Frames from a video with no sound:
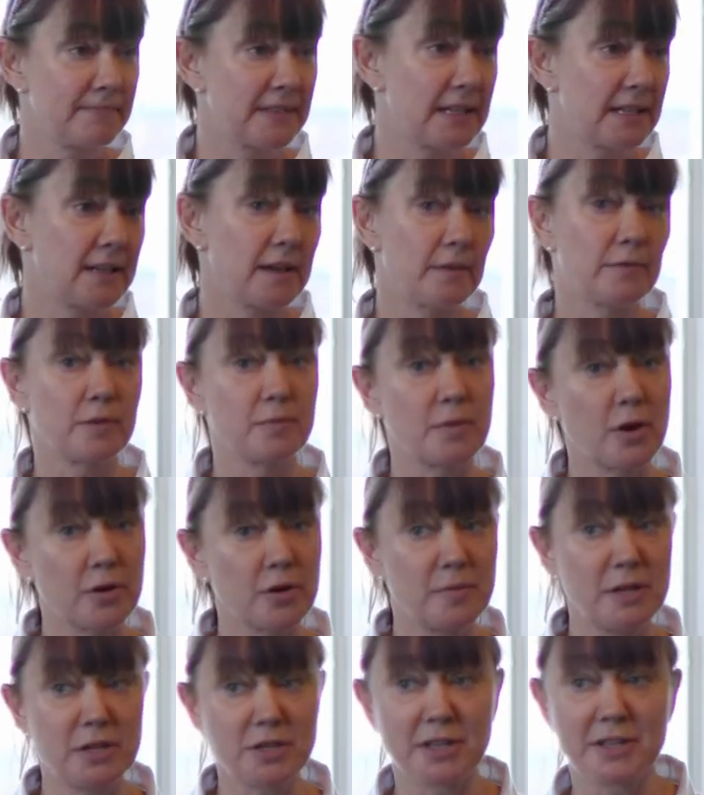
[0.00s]
that come from
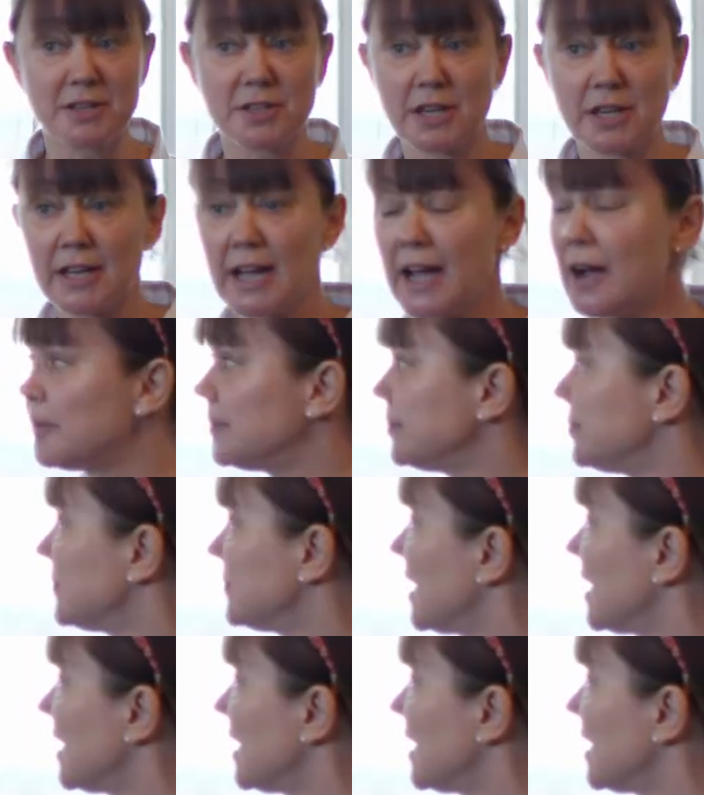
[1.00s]
artemisia, qinghao.